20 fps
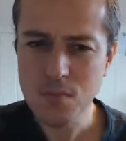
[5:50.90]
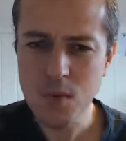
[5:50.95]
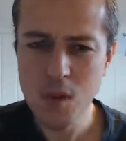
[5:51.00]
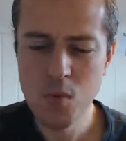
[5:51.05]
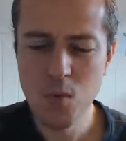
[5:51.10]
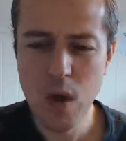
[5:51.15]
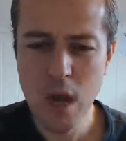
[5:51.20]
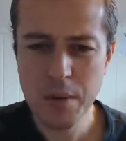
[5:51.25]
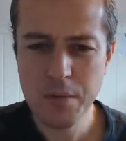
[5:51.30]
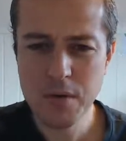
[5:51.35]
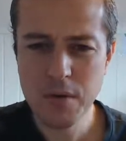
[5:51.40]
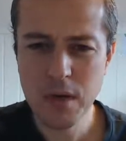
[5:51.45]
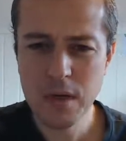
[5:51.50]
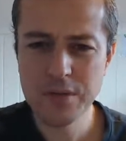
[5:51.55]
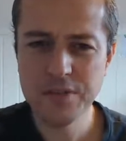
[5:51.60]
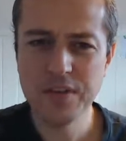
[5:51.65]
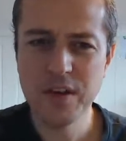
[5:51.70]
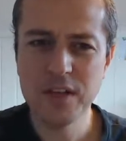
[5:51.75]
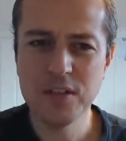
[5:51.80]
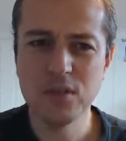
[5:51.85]
Why I'm
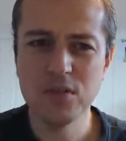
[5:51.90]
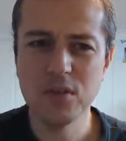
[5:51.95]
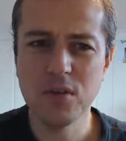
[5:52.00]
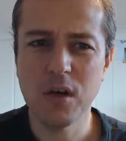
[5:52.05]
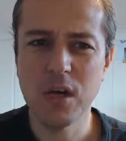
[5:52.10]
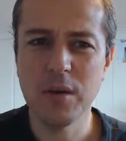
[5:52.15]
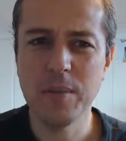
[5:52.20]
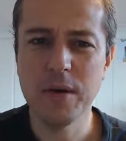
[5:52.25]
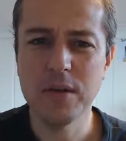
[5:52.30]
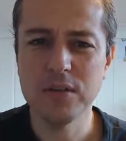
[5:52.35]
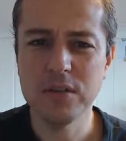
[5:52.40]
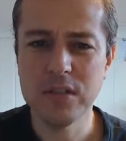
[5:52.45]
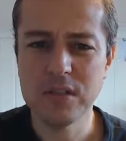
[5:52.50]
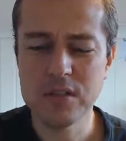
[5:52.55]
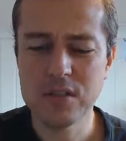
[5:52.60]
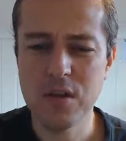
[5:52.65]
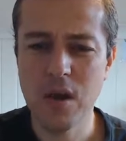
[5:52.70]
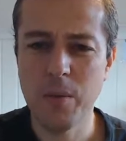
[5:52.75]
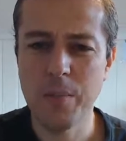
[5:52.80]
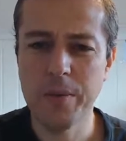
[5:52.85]
qualified to talk about
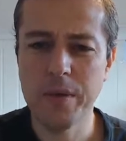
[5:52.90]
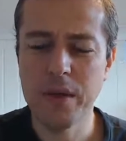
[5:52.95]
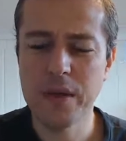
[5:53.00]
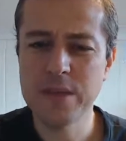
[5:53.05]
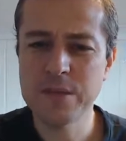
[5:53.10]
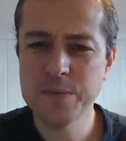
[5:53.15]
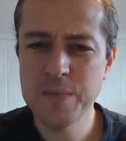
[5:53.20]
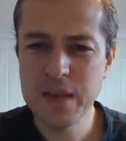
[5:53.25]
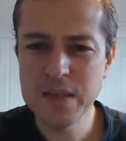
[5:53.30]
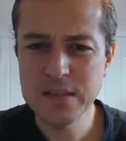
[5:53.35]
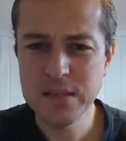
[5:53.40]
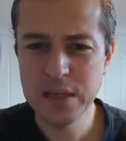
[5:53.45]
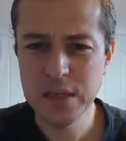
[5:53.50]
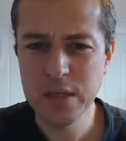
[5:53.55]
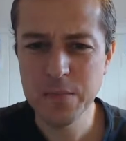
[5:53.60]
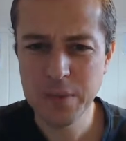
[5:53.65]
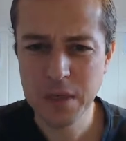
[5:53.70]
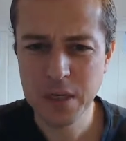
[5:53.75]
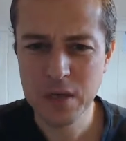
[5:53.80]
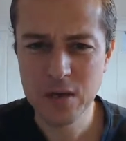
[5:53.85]
this topic is
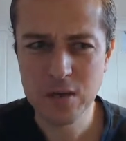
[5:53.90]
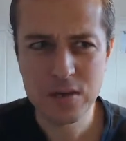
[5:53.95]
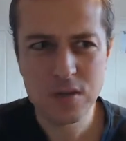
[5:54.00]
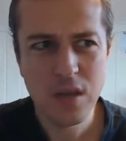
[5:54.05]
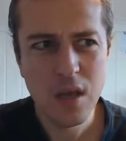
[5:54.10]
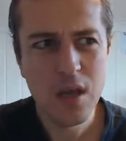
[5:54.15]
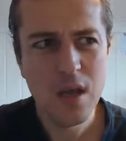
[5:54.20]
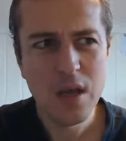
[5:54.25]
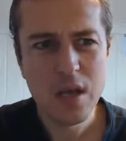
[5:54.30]
basically because